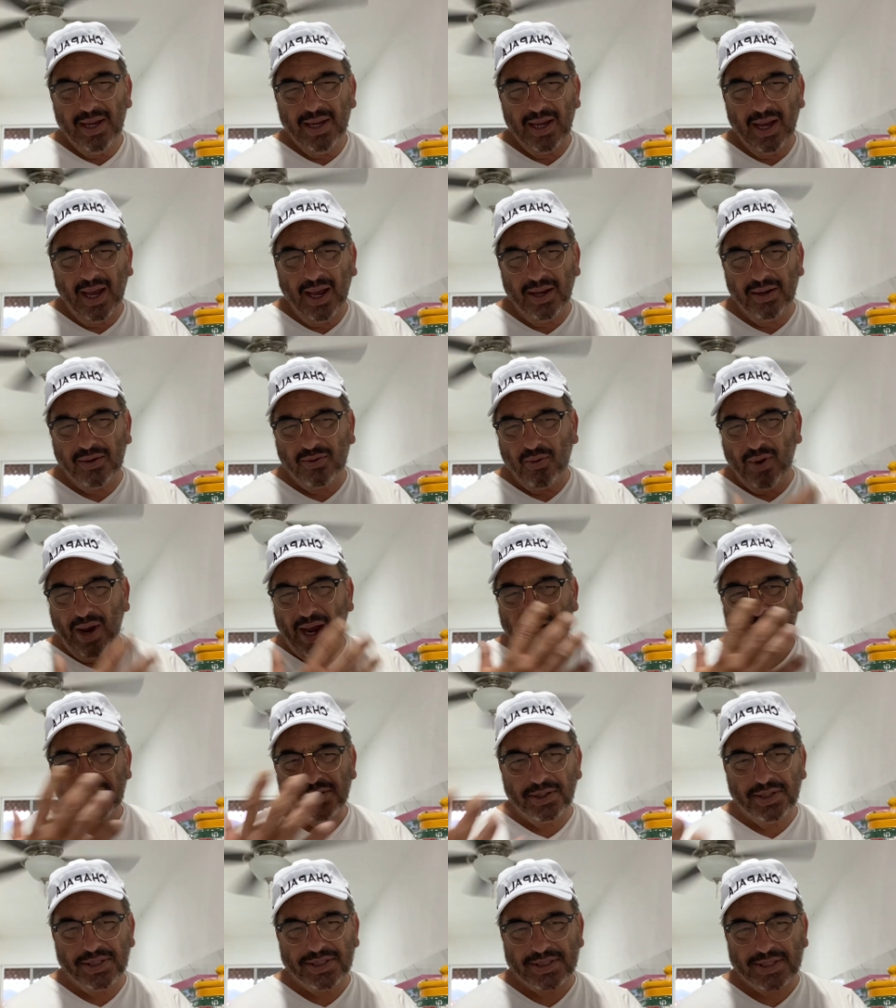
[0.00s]
I
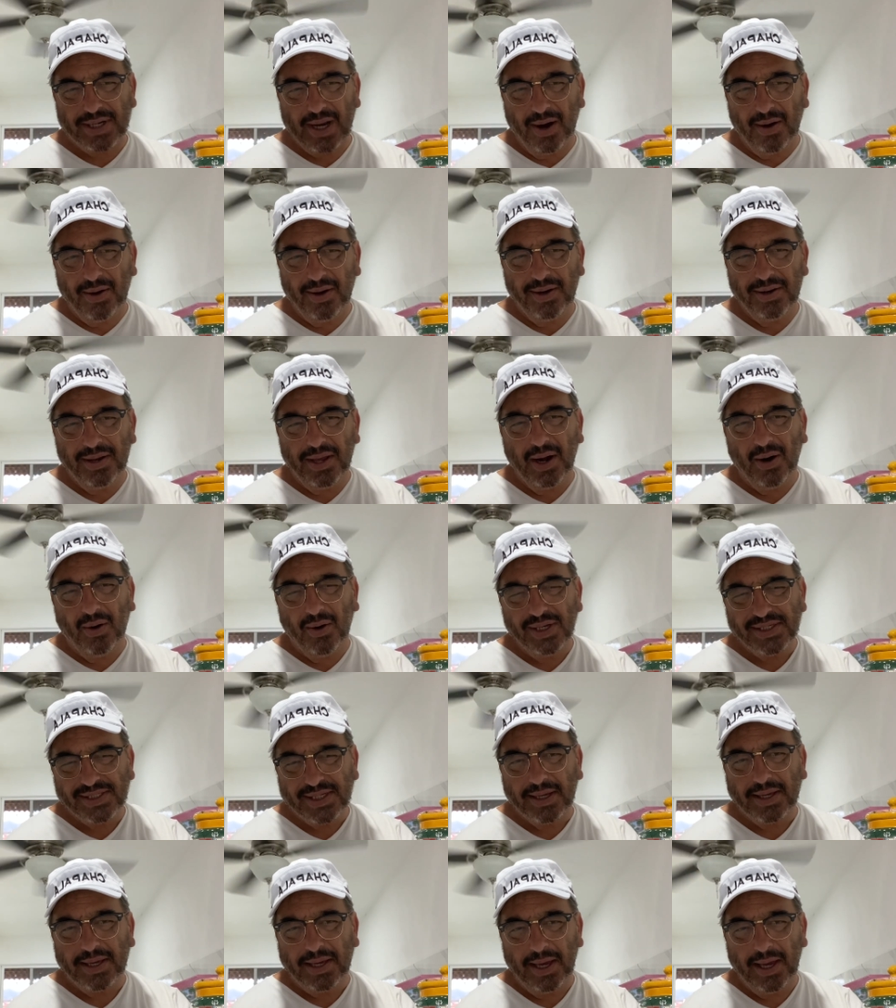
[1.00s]
gradually started,
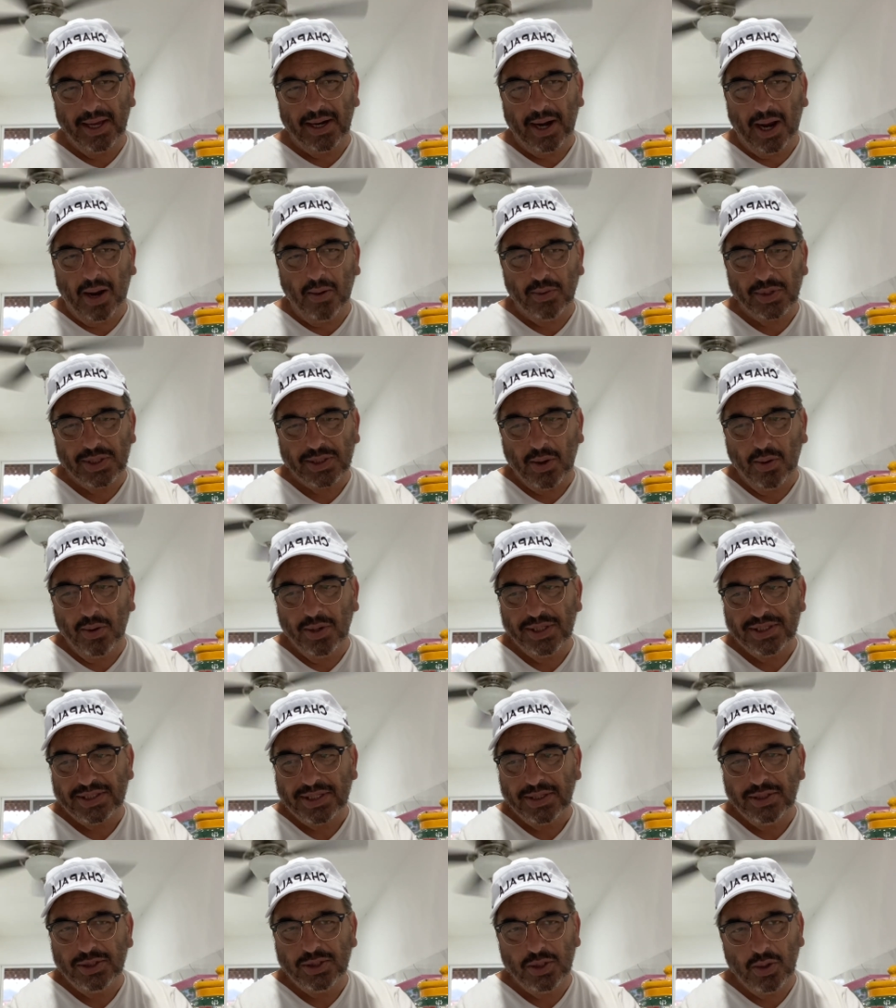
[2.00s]
as a kid, I would
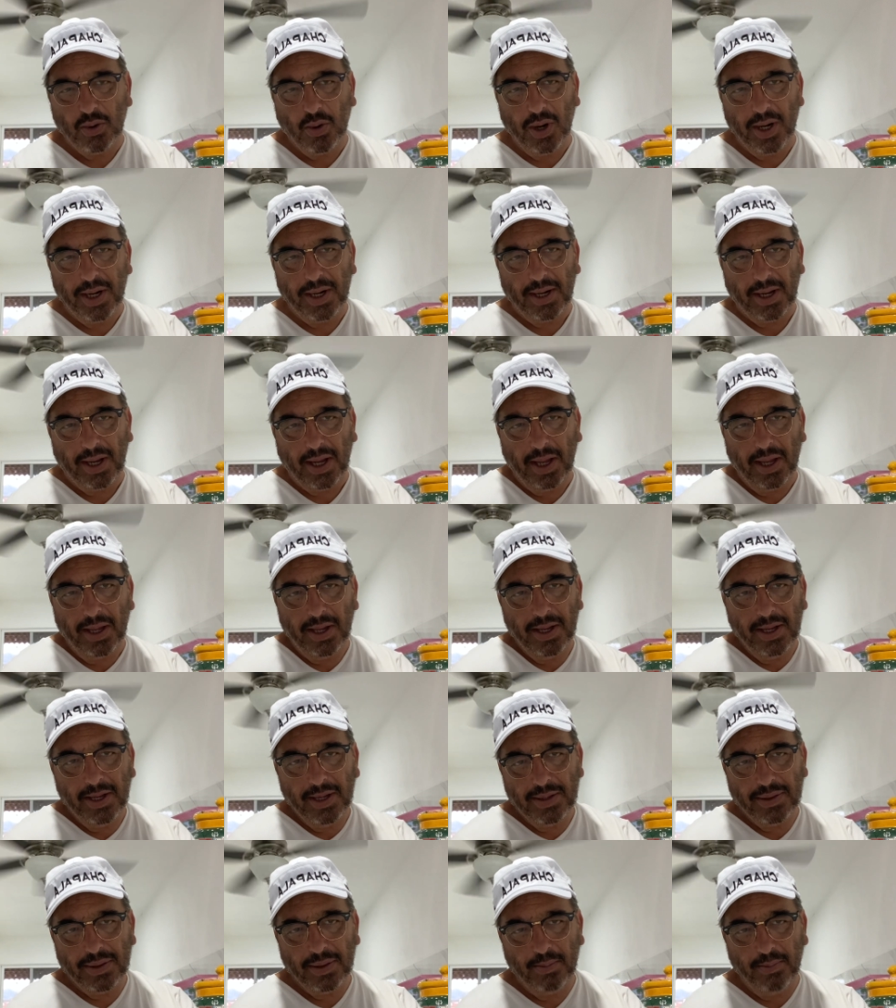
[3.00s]
always enjoy the
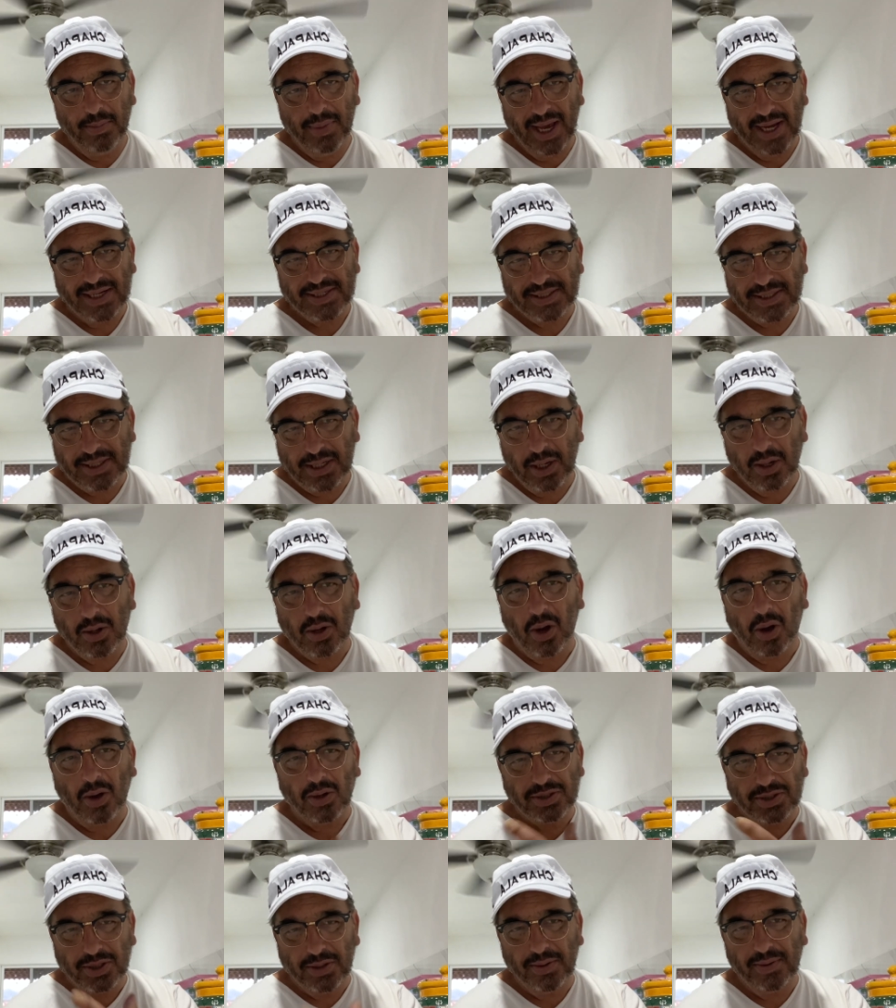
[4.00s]
Mexican
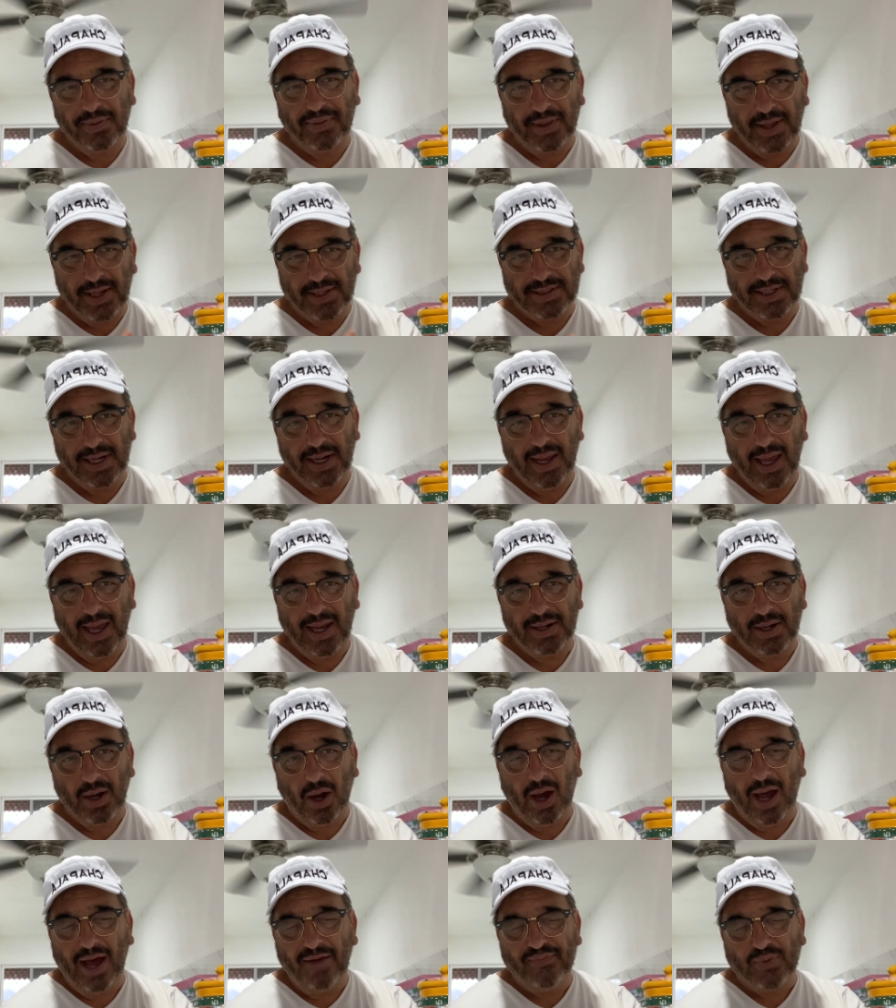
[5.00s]
culture and things it had
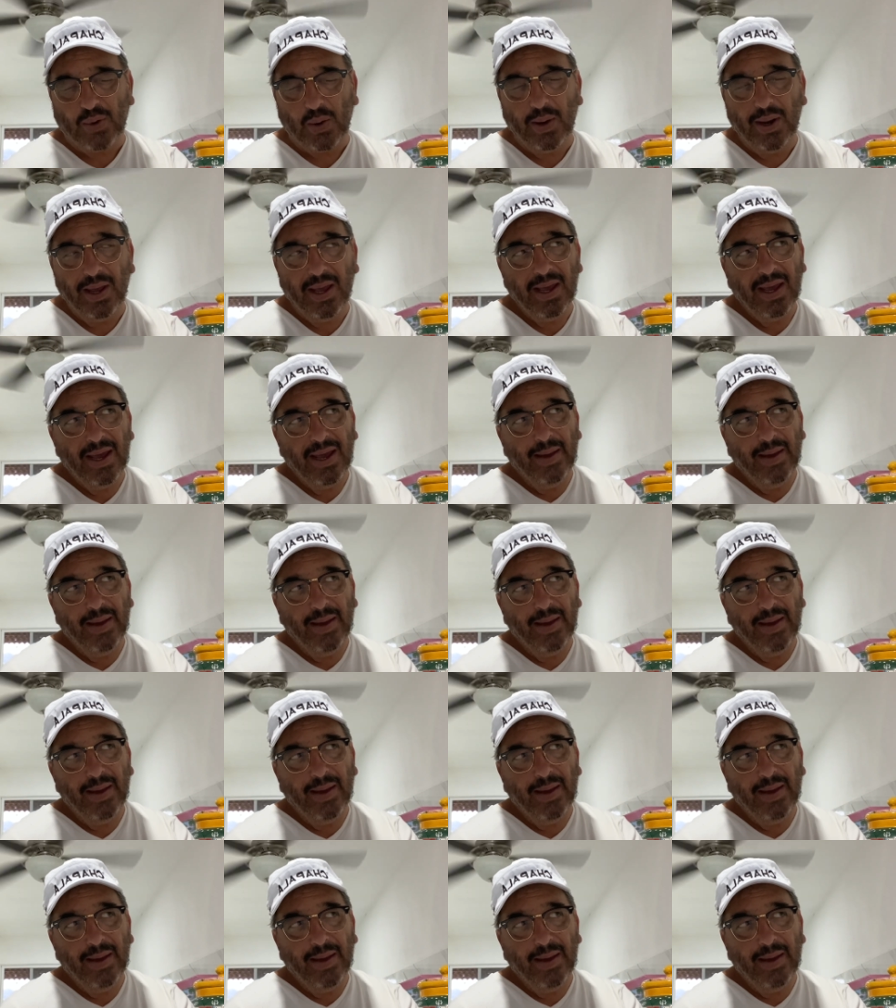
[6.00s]
to offer.